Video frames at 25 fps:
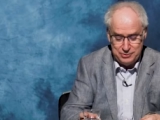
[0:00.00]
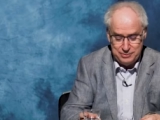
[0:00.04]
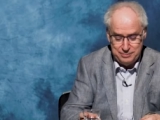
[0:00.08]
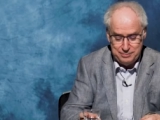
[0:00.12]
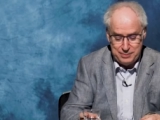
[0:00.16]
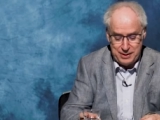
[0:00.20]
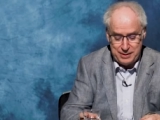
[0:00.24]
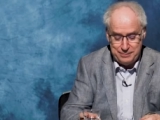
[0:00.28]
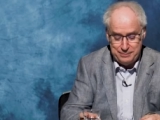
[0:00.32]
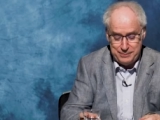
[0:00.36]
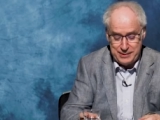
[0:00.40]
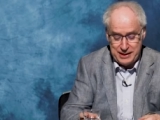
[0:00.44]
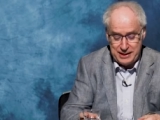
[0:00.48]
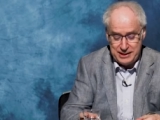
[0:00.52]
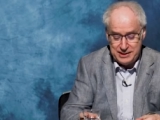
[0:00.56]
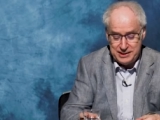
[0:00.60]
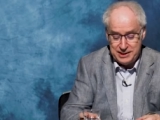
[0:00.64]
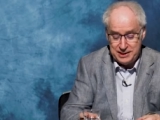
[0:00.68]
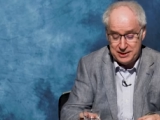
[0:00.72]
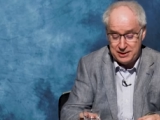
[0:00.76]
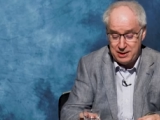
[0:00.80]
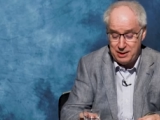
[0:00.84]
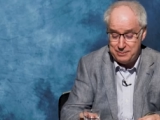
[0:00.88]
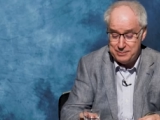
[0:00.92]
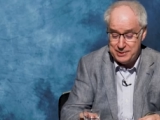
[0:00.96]
Oh, yeah, Benedict,
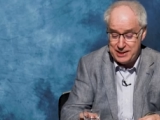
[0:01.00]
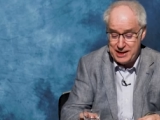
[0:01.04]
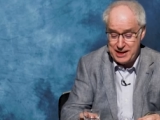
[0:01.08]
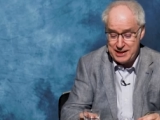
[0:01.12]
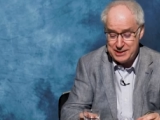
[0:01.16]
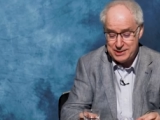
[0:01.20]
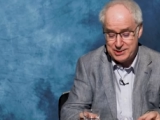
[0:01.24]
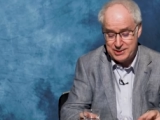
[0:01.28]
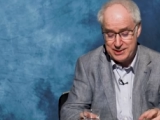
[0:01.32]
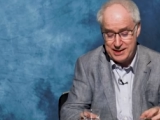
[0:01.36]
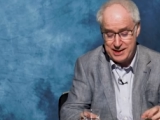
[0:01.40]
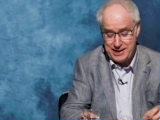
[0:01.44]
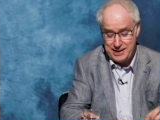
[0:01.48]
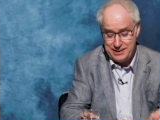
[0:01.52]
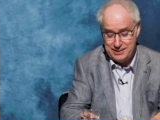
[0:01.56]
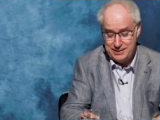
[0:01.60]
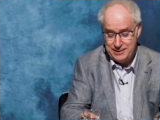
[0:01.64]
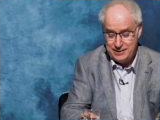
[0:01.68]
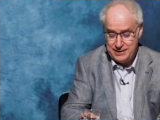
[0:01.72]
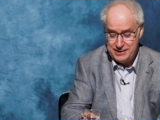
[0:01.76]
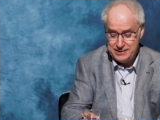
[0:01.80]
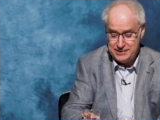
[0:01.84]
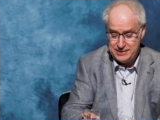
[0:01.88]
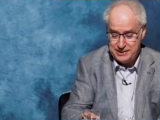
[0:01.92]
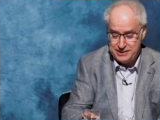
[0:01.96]
Cumberbatch. Cumberbatch yeah,
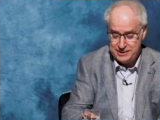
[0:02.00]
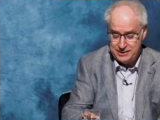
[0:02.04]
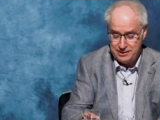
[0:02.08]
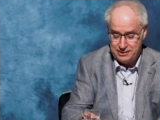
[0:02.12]
Lindsay yeah.